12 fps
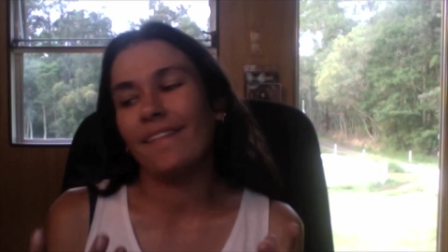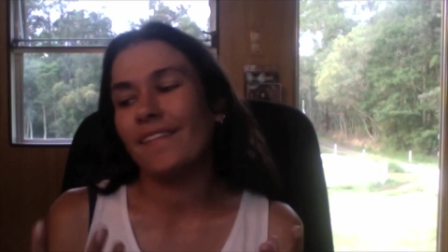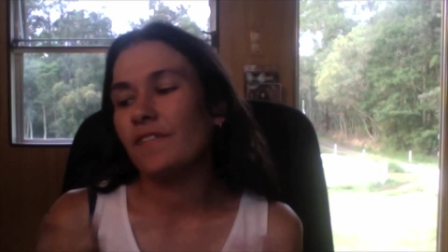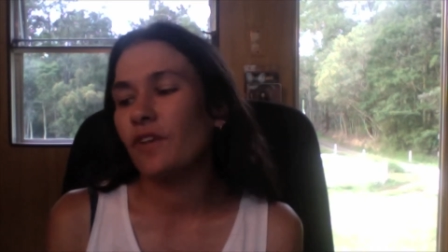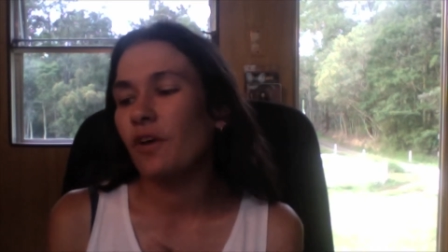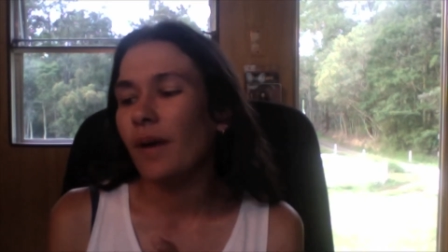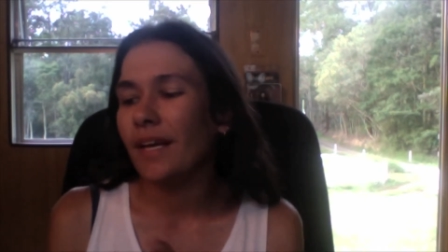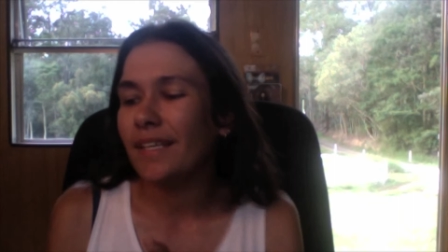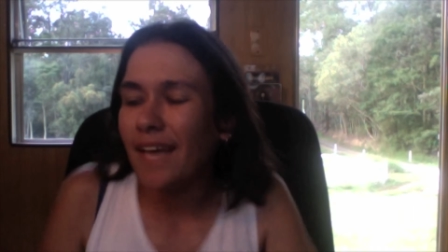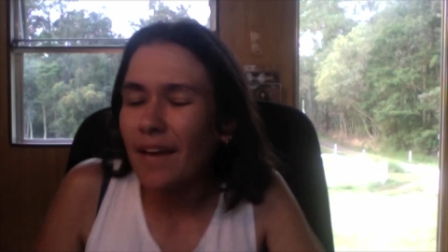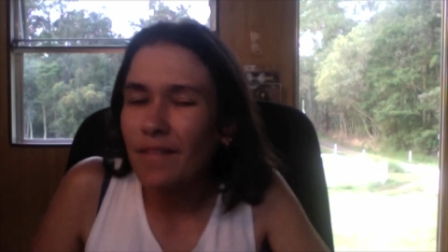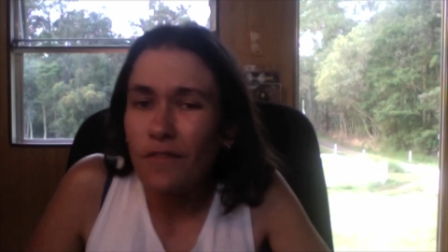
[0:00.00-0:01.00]
this film, I
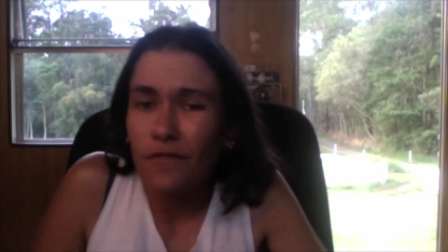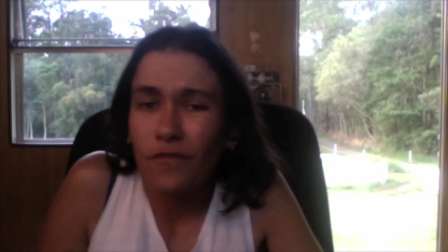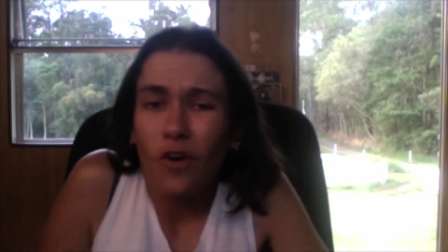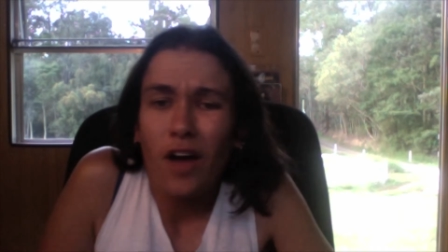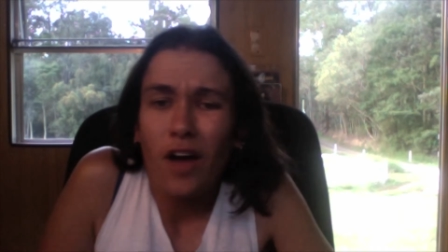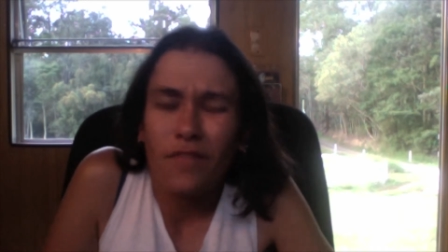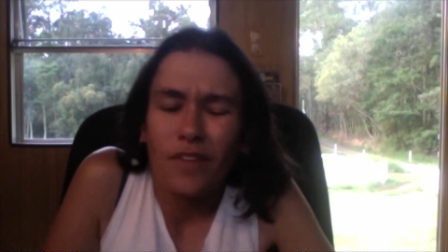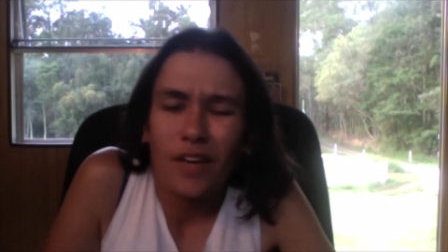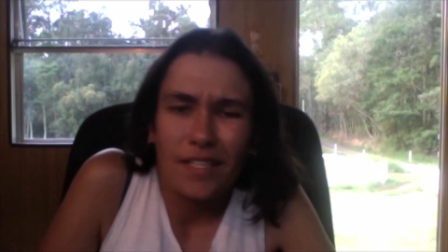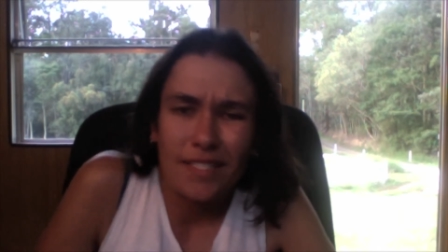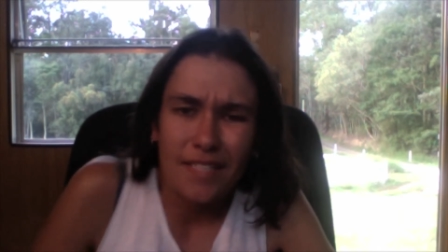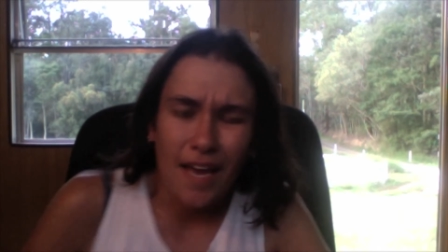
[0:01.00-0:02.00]
gave it a five out
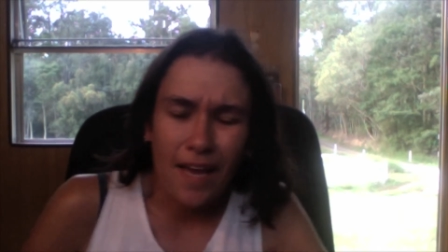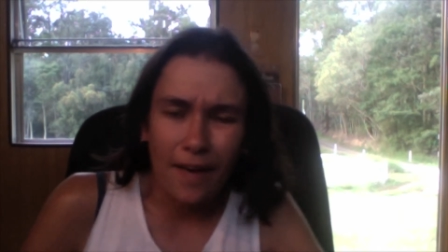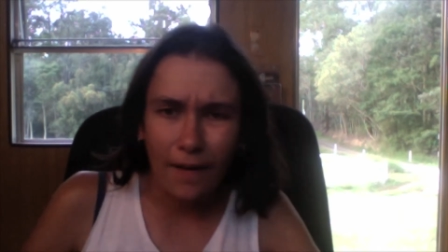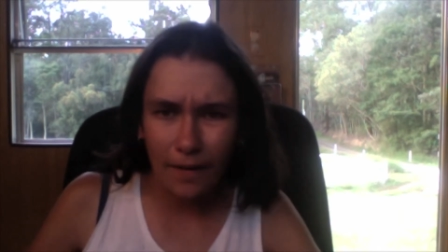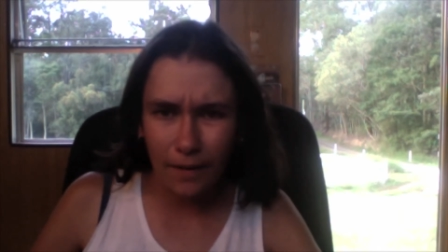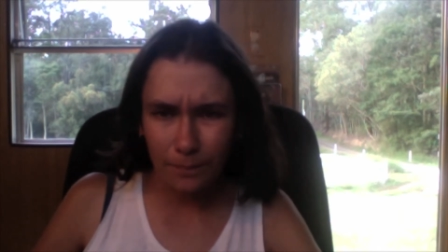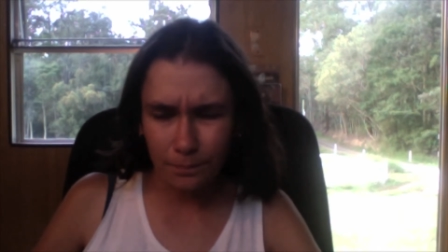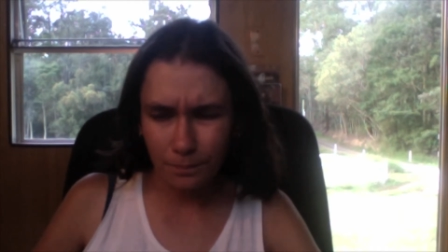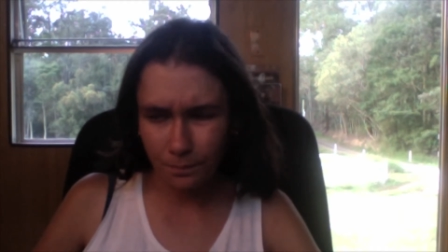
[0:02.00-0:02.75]
of ten. Um,